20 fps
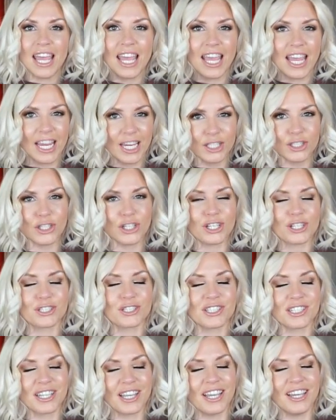aging
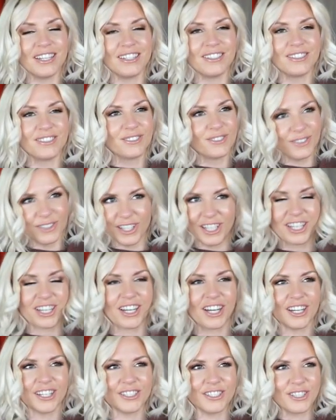skin like
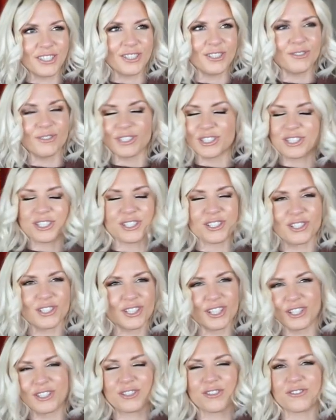I do, which is
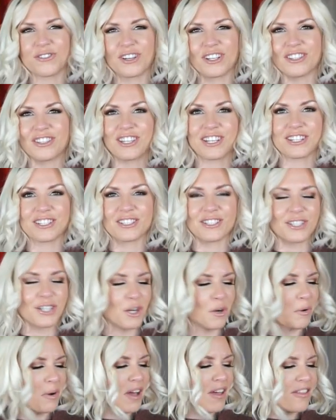such a fun thing to
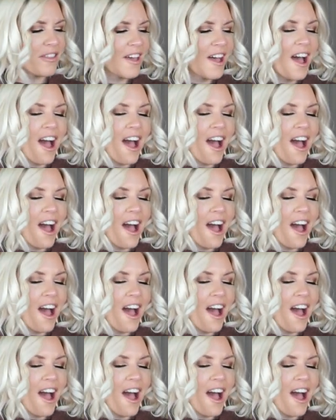deal with.